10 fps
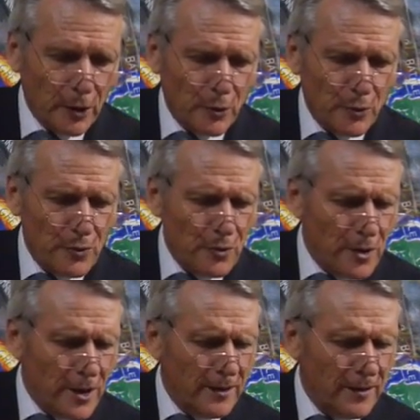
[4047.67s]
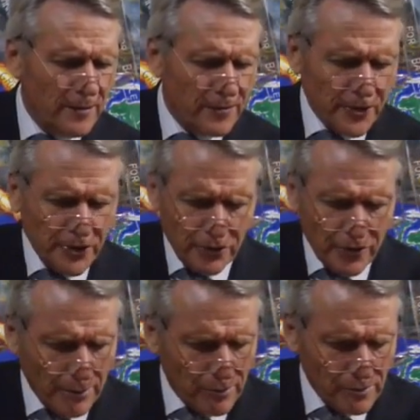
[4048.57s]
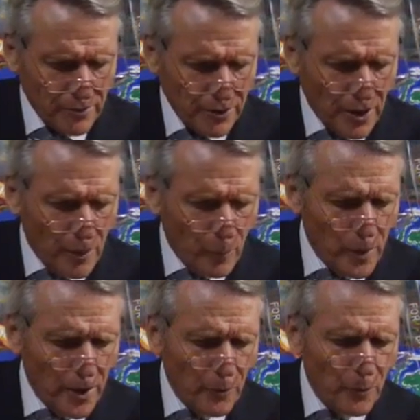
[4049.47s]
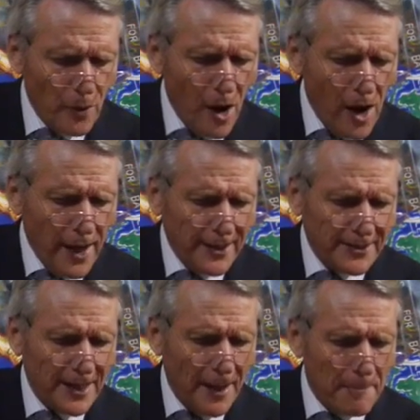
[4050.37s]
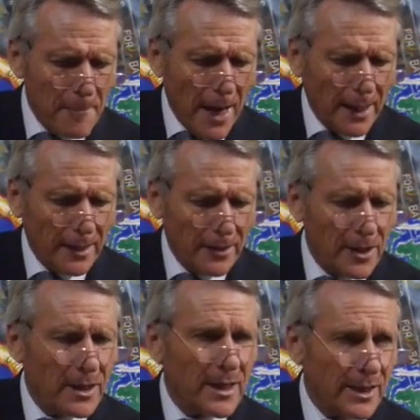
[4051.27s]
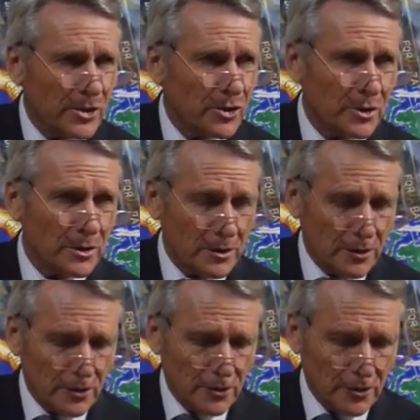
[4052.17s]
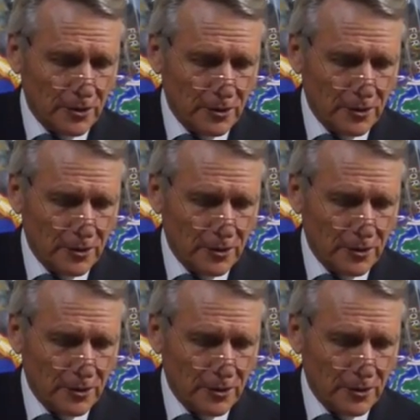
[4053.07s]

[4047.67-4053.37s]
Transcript: grievous troubles will arise among the nations.